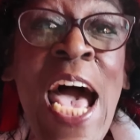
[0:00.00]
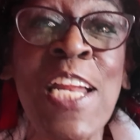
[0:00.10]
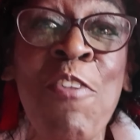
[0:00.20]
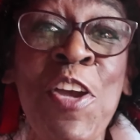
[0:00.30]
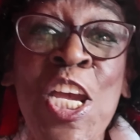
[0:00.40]

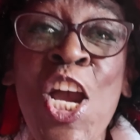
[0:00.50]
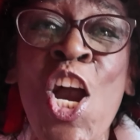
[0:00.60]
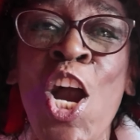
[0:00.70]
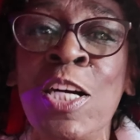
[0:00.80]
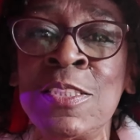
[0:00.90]
should I
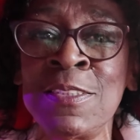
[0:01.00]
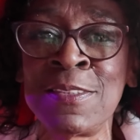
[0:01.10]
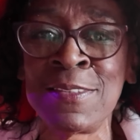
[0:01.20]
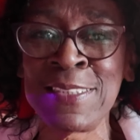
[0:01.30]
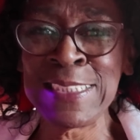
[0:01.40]
say anything else?
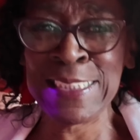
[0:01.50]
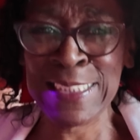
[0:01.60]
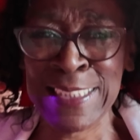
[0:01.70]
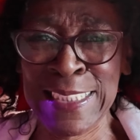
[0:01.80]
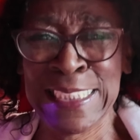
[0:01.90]
What should I
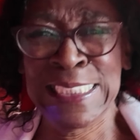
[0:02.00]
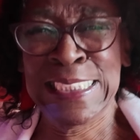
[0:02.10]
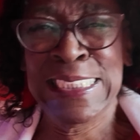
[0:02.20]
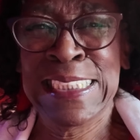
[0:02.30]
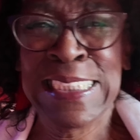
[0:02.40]
say? What should I say?
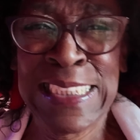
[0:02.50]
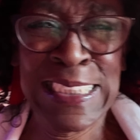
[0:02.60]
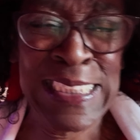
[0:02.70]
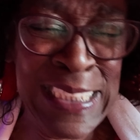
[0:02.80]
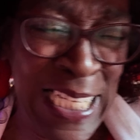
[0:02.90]

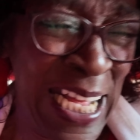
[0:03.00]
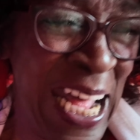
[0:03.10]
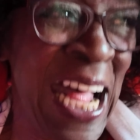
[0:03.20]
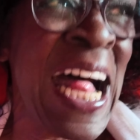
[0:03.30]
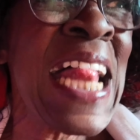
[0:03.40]
I
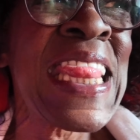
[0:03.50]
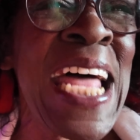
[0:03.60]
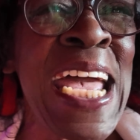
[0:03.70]
should tell you